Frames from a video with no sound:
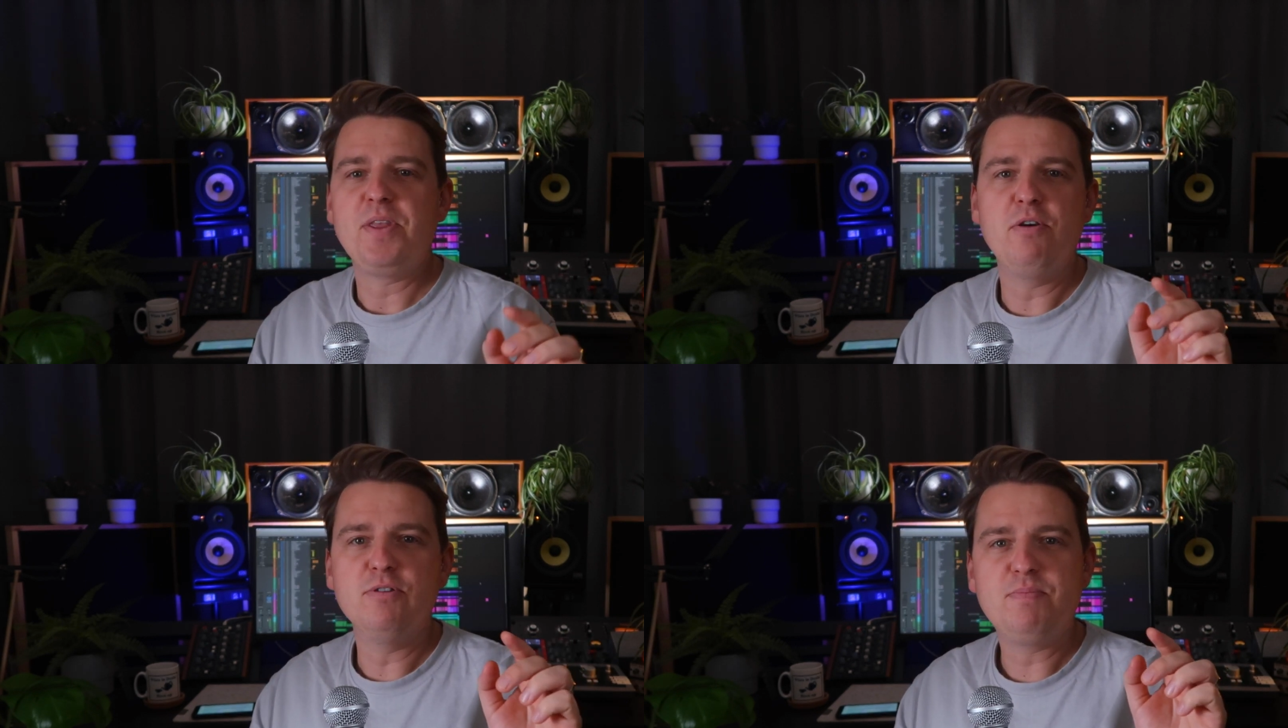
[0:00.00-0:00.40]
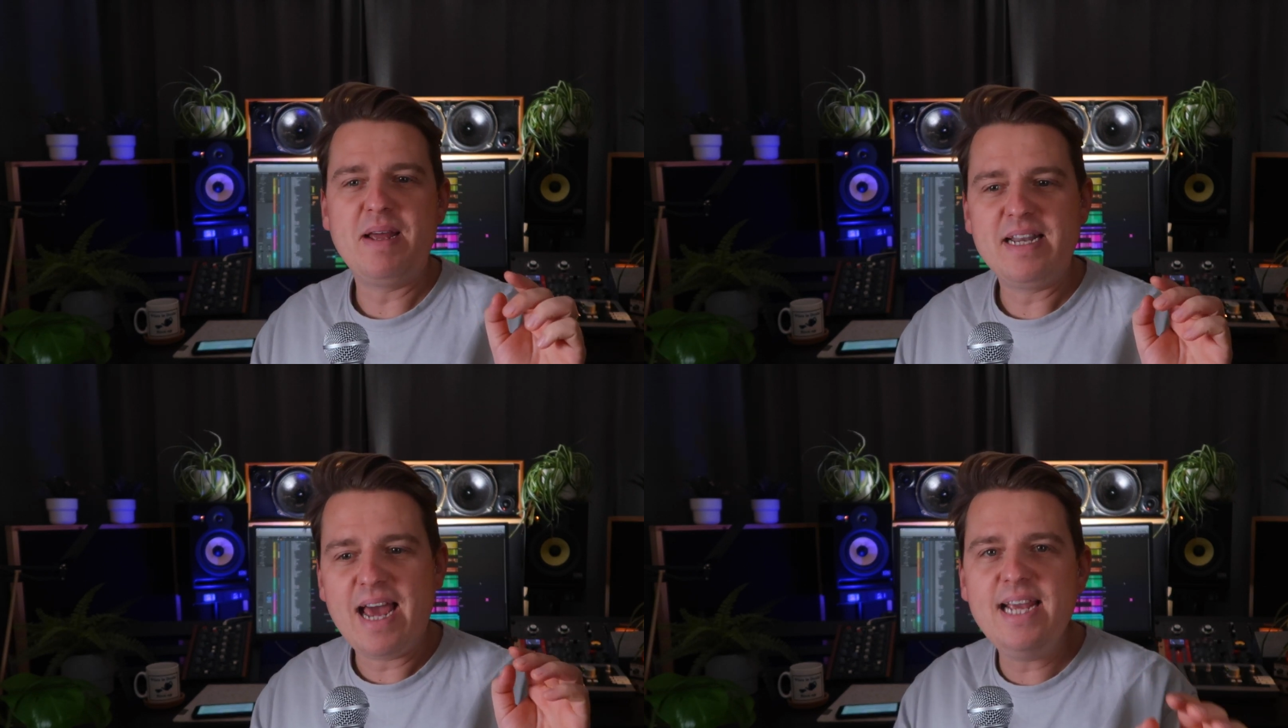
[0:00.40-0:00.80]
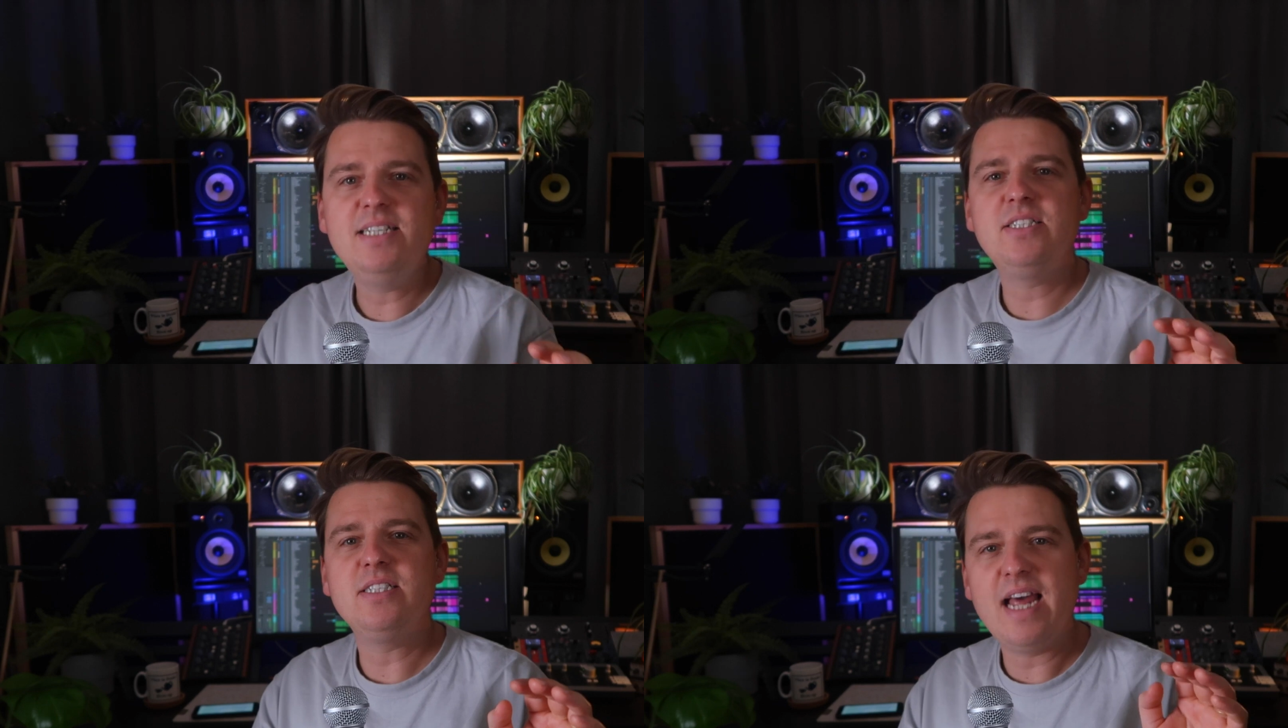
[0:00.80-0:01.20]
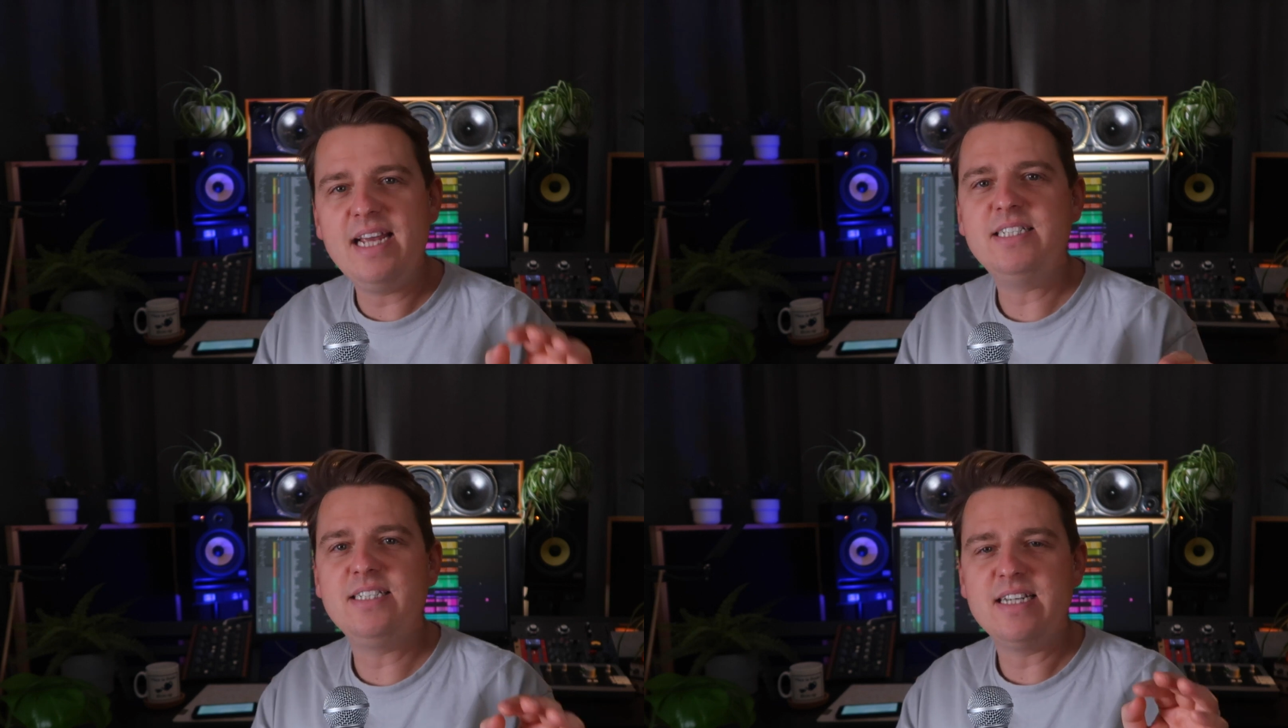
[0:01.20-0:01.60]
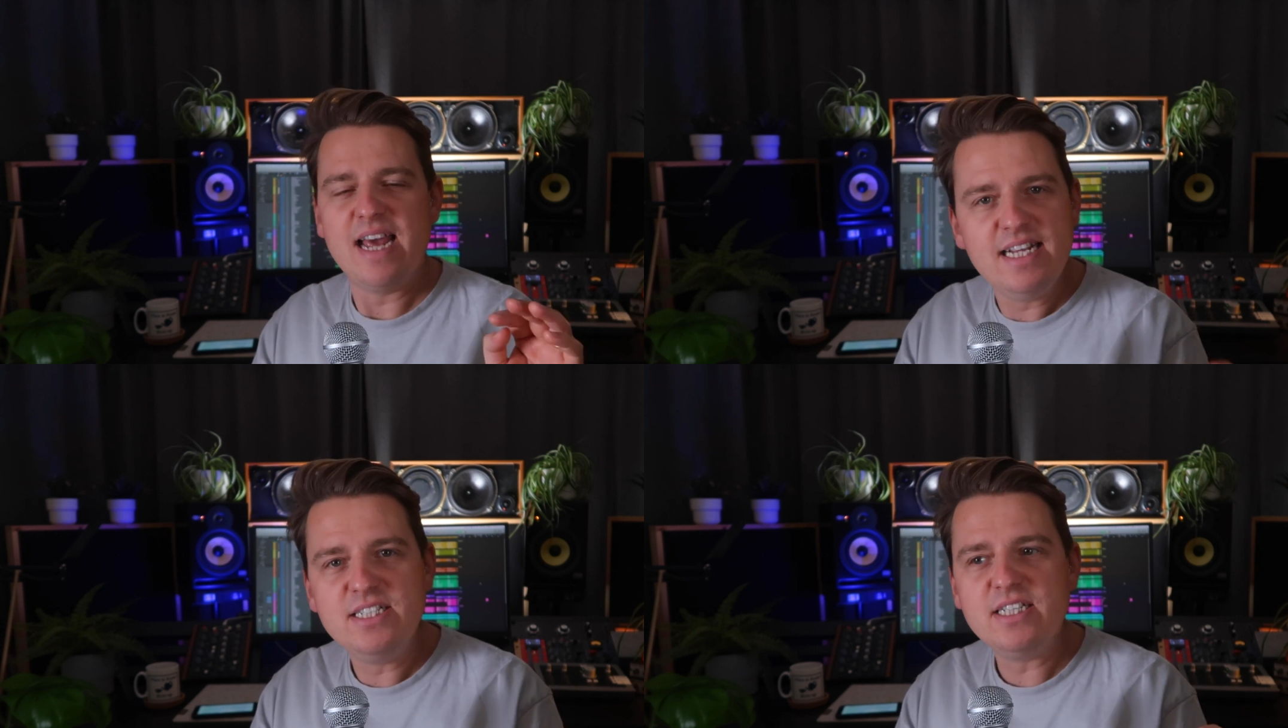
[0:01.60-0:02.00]
who will spend ages and ages and
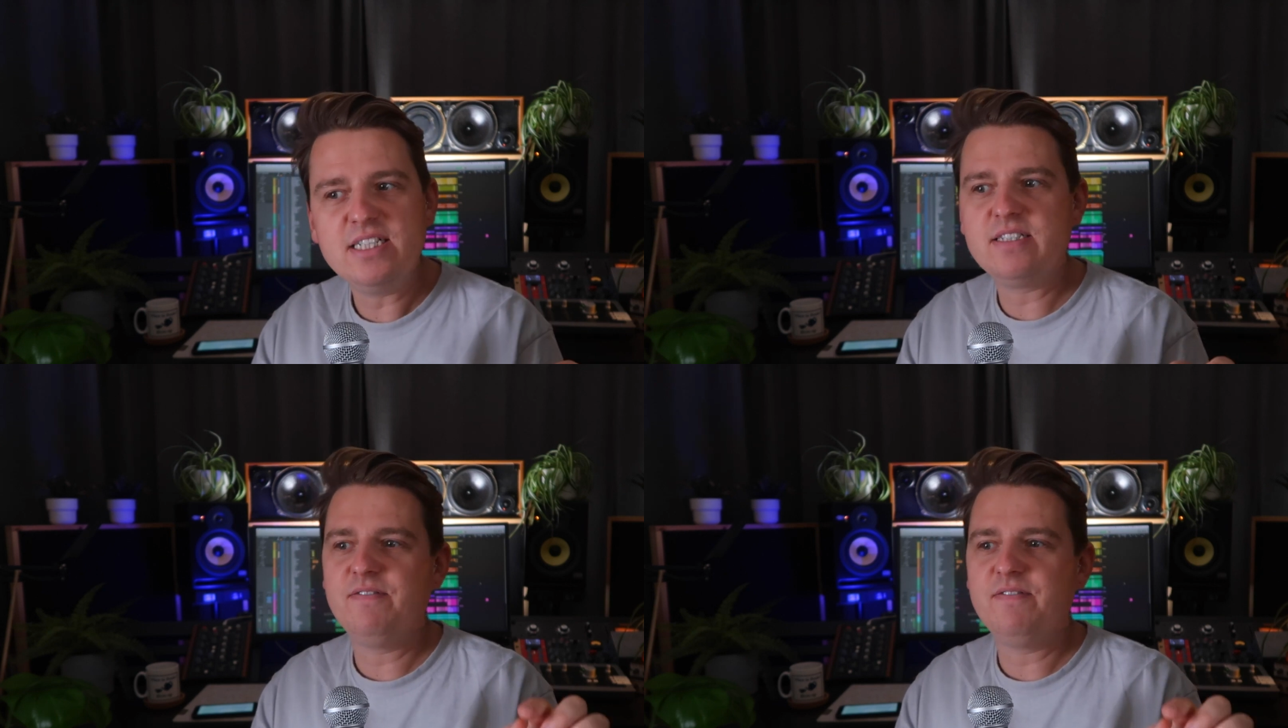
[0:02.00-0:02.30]
ages